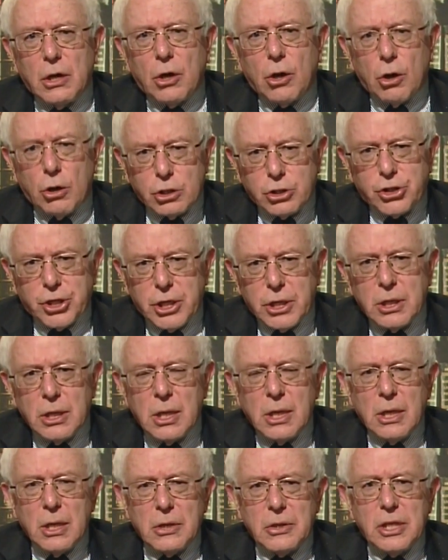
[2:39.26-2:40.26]
urging
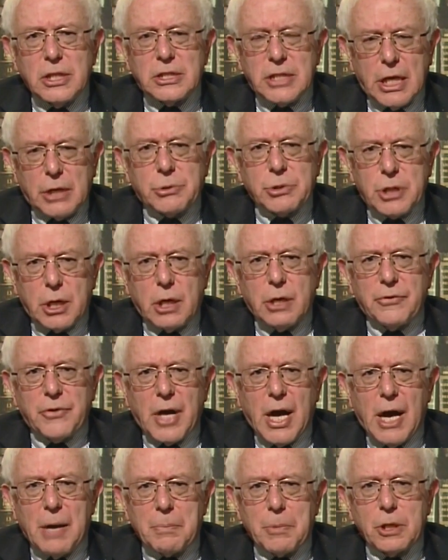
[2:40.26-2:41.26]
the Secretary
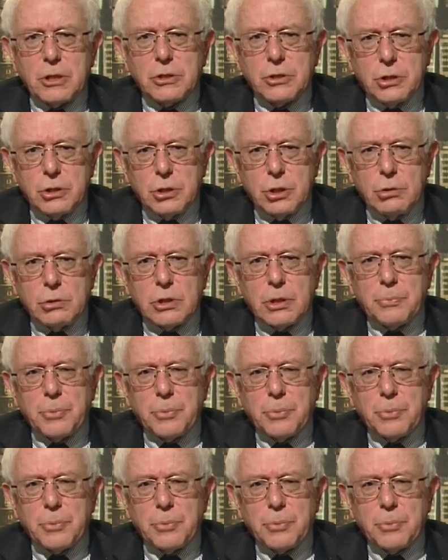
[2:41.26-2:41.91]
of Commerce to do,